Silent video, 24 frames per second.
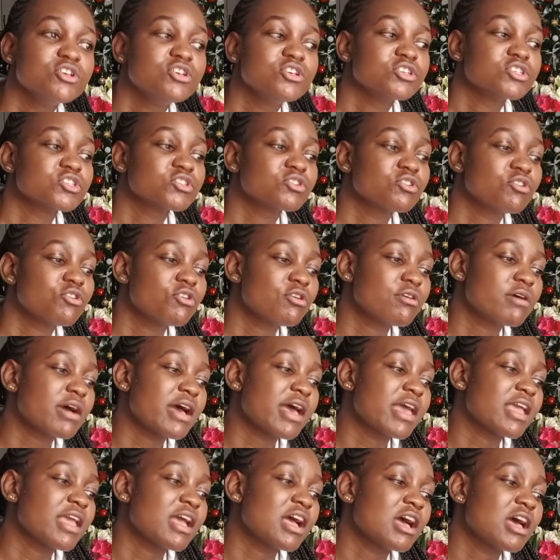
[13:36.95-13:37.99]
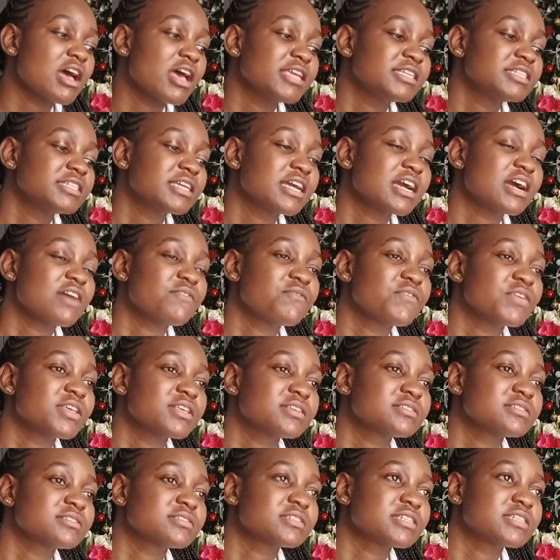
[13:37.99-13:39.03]
So I take a
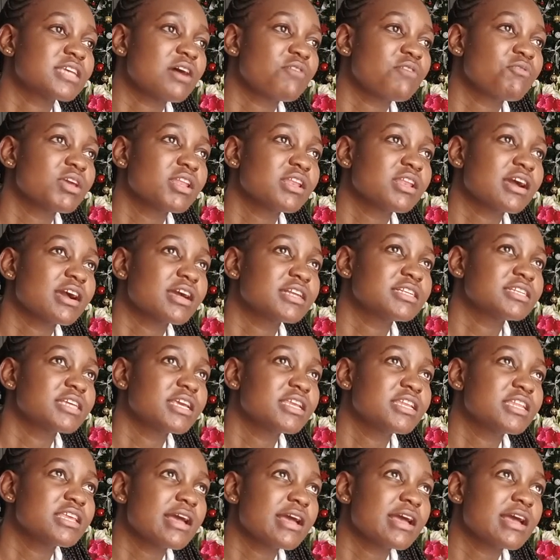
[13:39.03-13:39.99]
face towel, like a tiny.